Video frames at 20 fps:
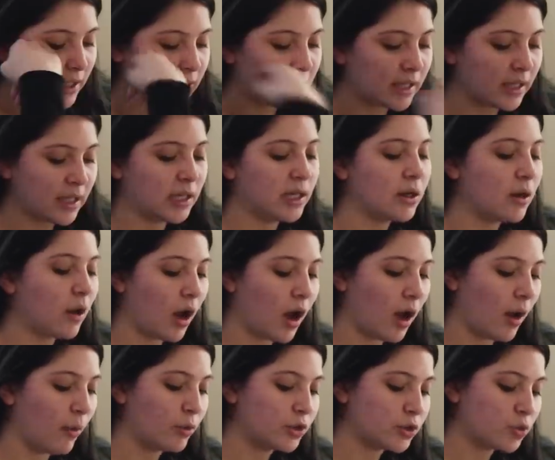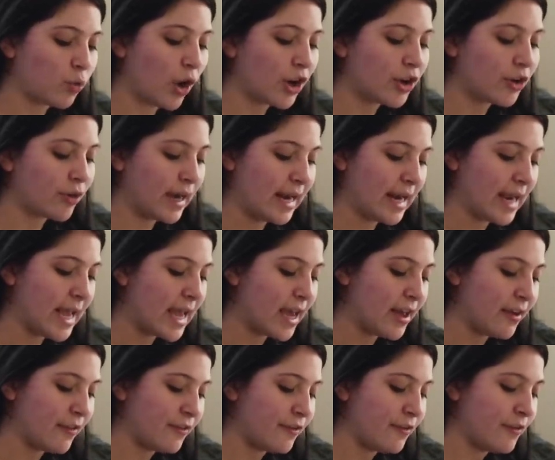he was wondering
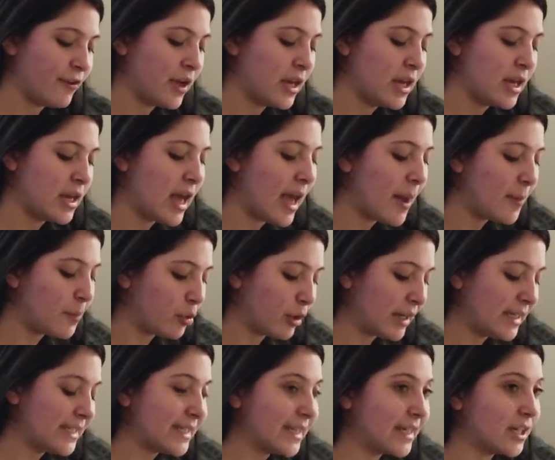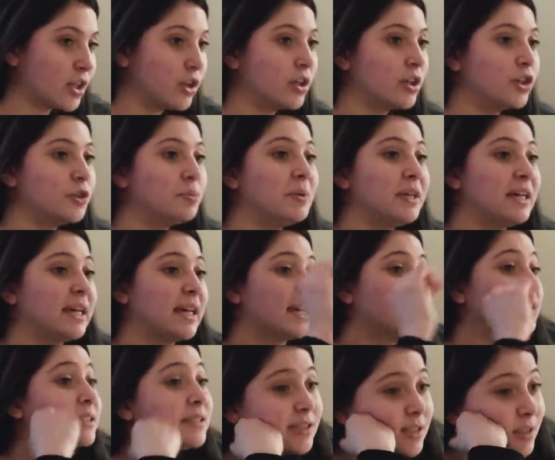if Braeson could be
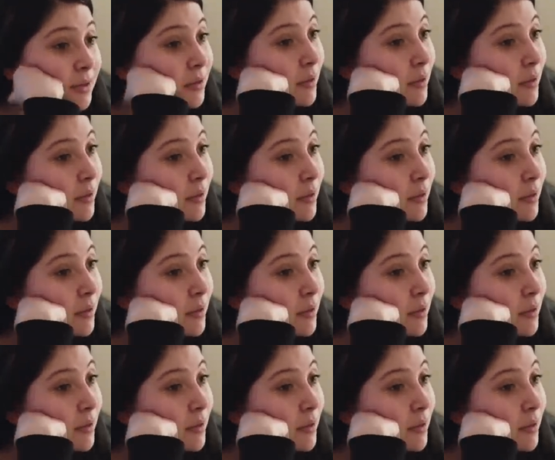his,